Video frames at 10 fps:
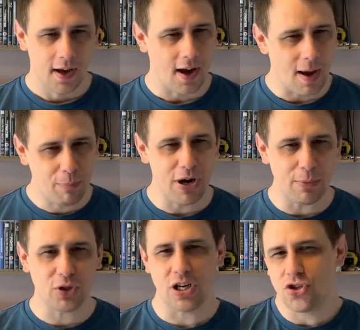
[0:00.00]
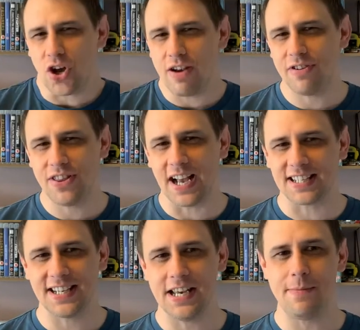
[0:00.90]
I pretty much enjoy everything I
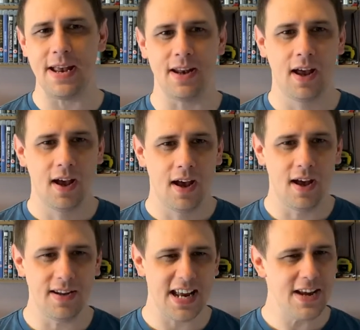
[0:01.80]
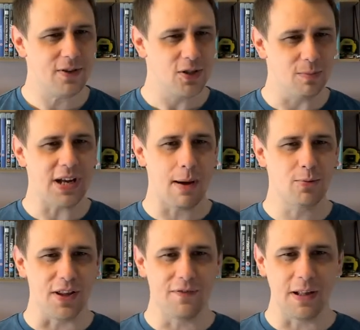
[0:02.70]
see him in, and even sometimes
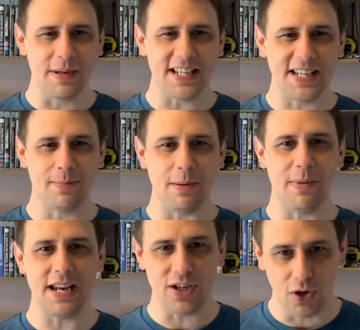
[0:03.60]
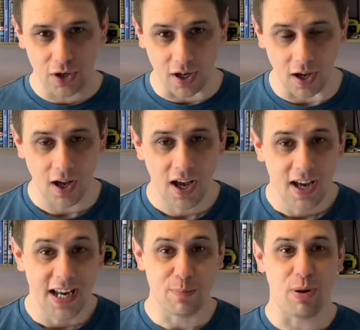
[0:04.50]
when the film he's in is a bit mediocre,
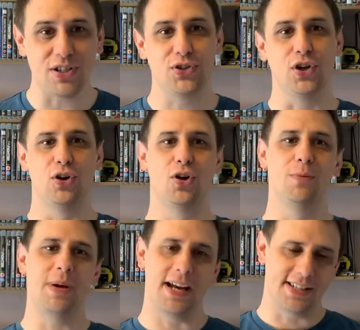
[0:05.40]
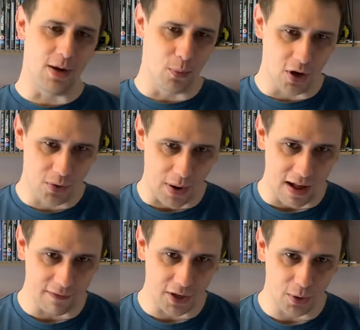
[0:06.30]
his presence alone makes it a
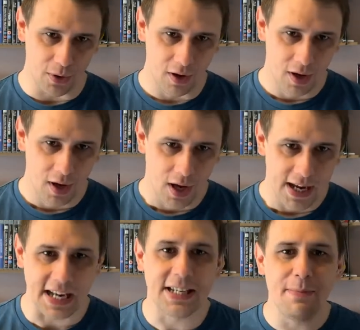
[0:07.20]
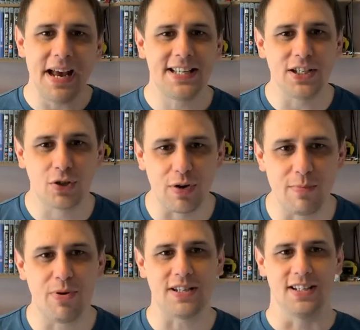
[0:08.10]
worthwhile view. He has an amazing
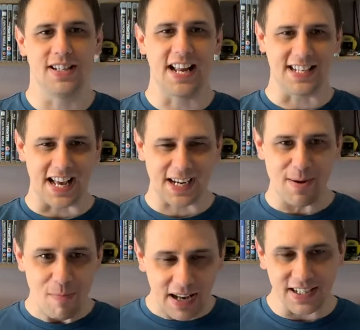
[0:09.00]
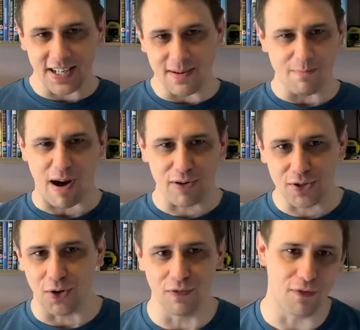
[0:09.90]
screen presence and he has that commanding
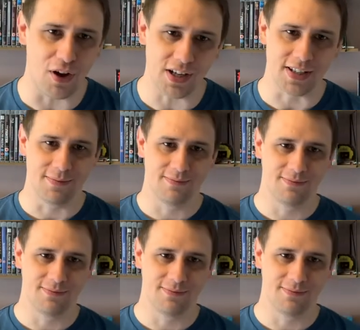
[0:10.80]
baritone voice.